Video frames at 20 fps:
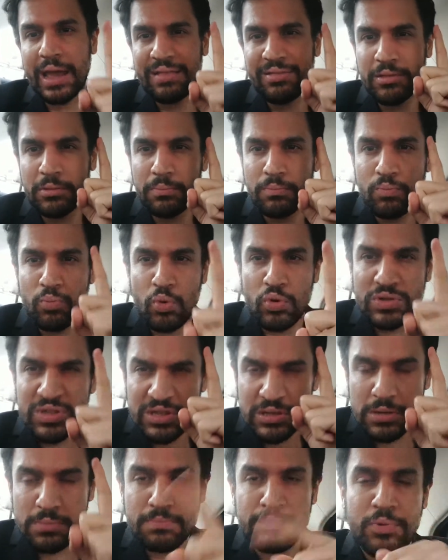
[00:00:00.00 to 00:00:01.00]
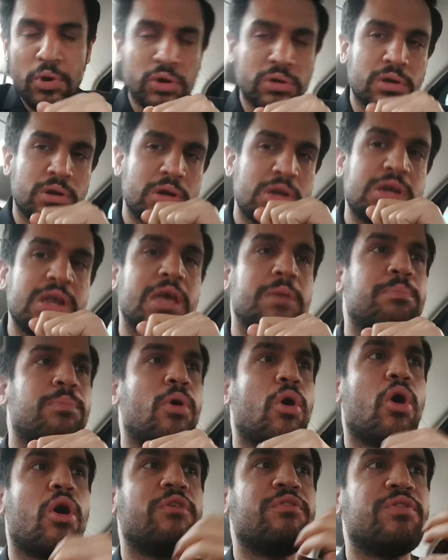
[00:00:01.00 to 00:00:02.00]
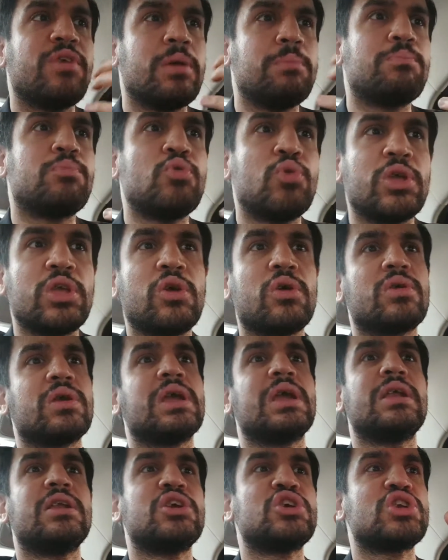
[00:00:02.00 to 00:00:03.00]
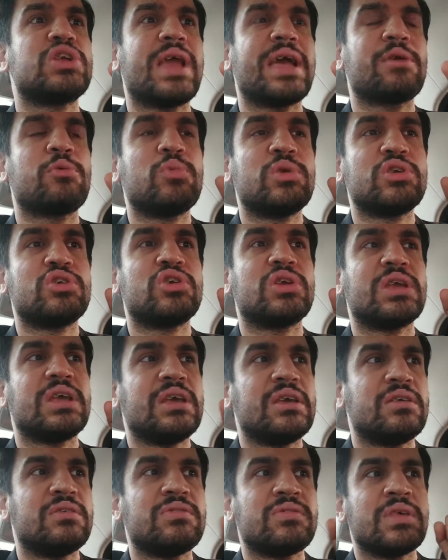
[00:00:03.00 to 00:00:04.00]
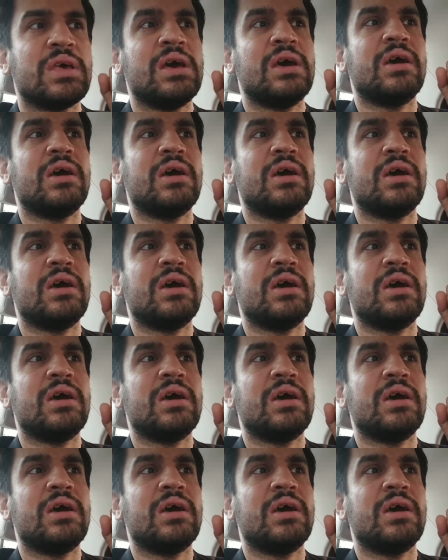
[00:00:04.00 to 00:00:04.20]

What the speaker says: And the most important tip of improving your English language is